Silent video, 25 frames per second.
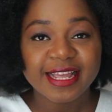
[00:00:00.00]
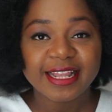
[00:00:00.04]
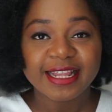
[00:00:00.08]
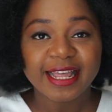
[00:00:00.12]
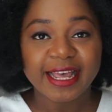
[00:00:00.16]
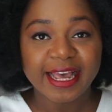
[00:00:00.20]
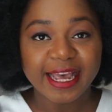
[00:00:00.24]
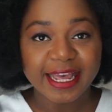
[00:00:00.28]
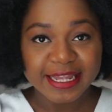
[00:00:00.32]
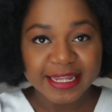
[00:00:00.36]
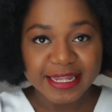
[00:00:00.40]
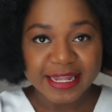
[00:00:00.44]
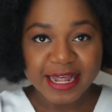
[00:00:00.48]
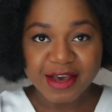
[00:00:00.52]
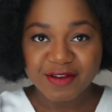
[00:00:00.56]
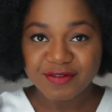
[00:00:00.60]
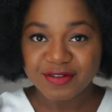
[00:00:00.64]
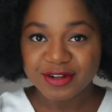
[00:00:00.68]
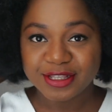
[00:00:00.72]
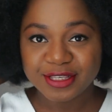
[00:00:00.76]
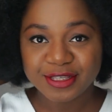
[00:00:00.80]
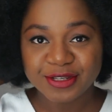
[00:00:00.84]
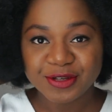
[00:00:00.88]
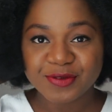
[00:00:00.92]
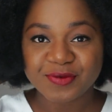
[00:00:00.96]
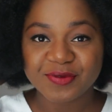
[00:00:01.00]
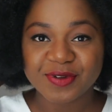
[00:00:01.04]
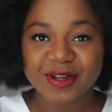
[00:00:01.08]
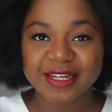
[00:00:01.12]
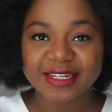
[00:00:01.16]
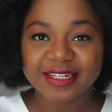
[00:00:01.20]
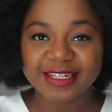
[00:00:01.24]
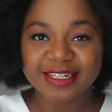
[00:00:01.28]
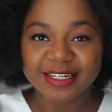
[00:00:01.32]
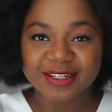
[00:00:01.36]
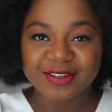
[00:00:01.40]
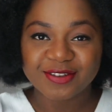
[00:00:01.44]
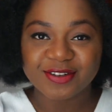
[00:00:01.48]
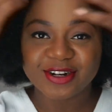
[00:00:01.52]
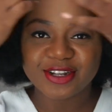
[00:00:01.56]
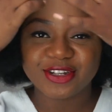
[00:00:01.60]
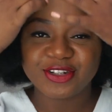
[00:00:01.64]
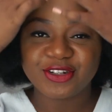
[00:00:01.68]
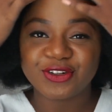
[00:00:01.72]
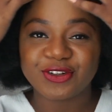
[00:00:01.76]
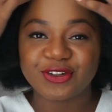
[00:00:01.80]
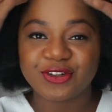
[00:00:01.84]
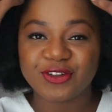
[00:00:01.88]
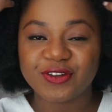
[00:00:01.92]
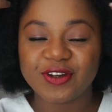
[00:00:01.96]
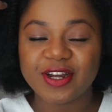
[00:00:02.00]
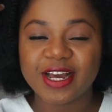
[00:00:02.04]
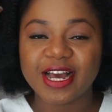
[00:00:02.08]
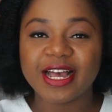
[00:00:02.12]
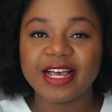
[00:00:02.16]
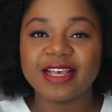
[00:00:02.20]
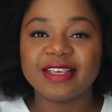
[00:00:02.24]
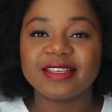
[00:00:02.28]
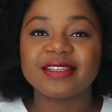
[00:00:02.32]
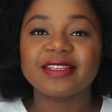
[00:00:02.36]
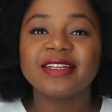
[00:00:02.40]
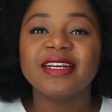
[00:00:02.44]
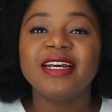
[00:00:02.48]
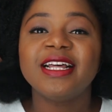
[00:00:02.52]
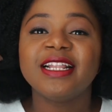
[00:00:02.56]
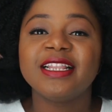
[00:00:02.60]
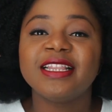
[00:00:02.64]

Like, I love it so much. I just want to show you guys